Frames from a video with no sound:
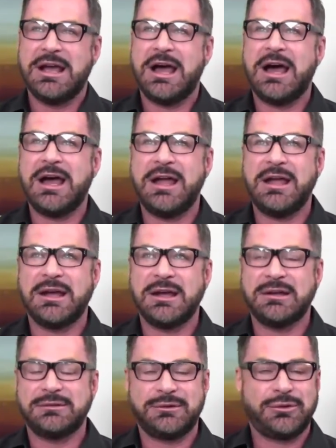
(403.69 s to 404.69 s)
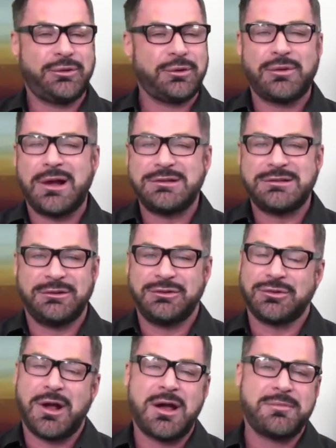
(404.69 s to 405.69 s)
I quit watching
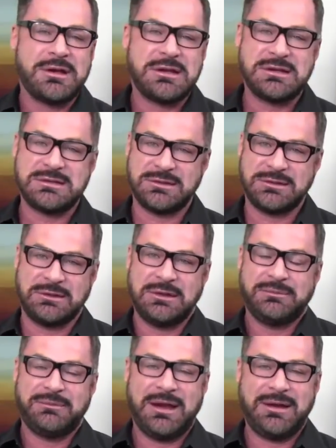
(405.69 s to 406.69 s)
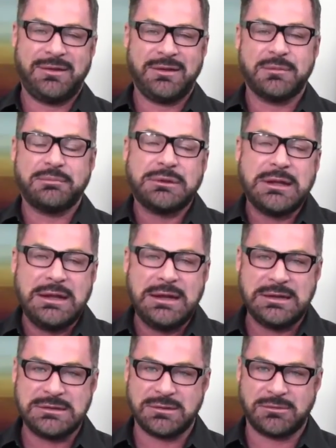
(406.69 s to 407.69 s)
dramas and anything that
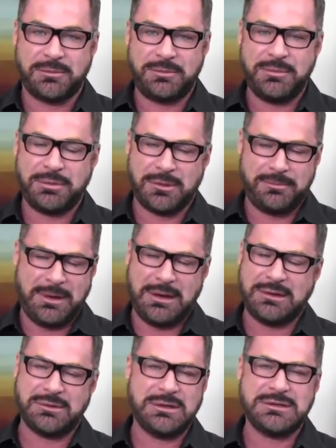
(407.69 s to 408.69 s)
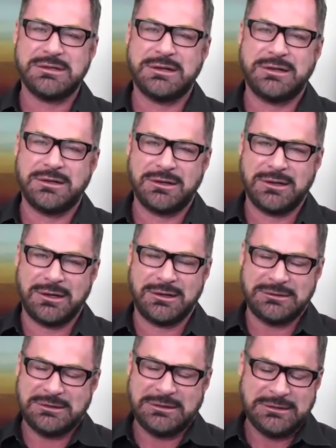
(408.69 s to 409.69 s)
bleeds or where people are mean to each
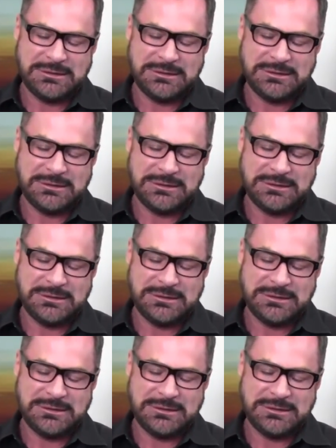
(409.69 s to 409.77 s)
other.